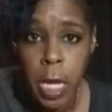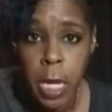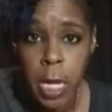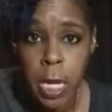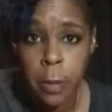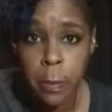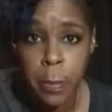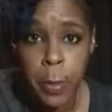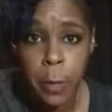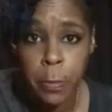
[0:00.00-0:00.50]

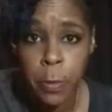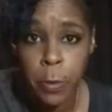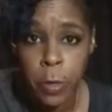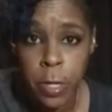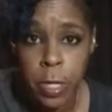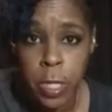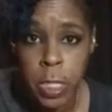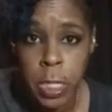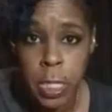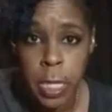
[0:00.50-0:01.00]
And people are
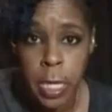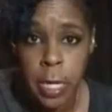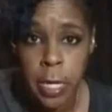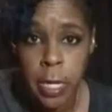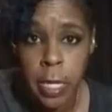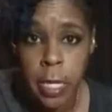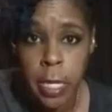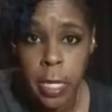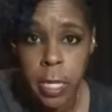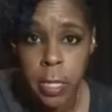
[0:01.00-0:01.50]
going to look at
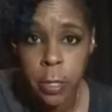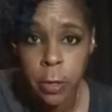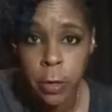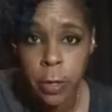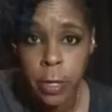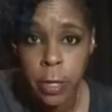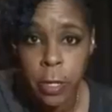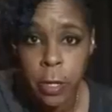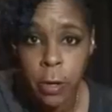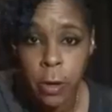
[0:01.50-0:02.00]
it and they're
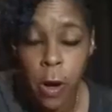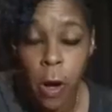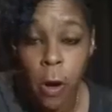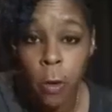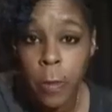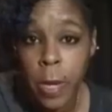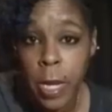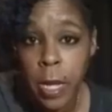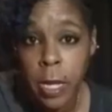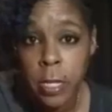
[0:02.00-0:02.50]
going to go,
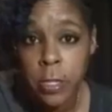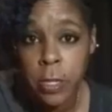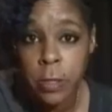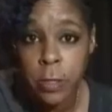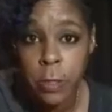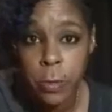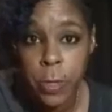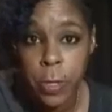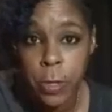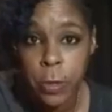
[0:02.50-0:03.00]
oh my gosh,
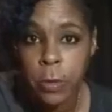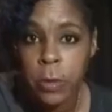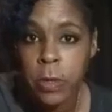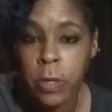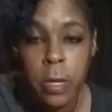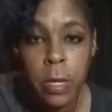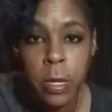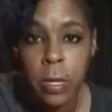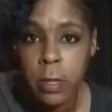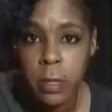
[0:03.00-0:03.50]
that's so cute.
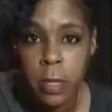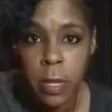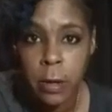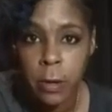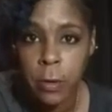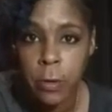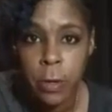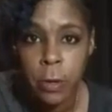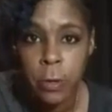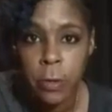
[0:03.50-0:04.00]
They
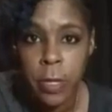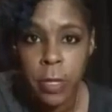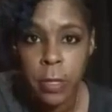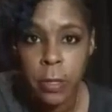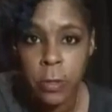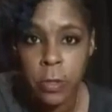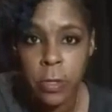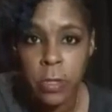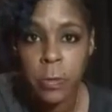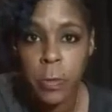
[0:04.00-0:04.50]
don't know that
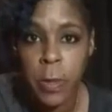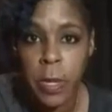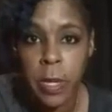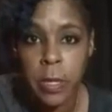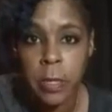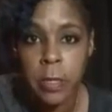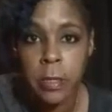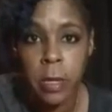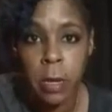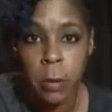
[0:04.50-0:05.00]
you just
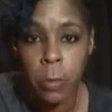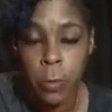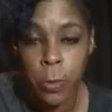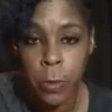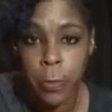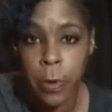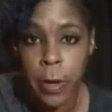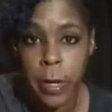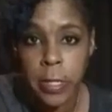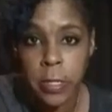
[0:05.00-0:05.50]
paid double
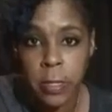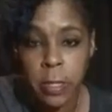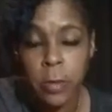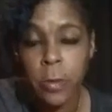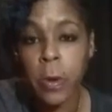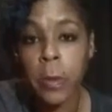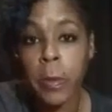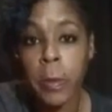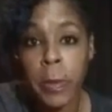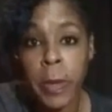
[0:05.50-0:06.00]
the price on
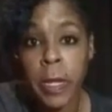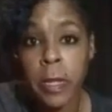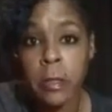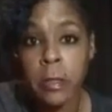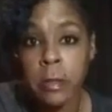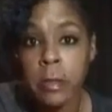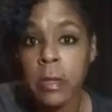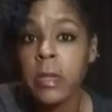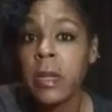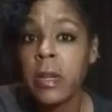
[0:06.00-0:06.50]
the rubber
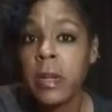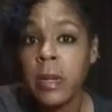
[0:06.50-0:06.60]
bands.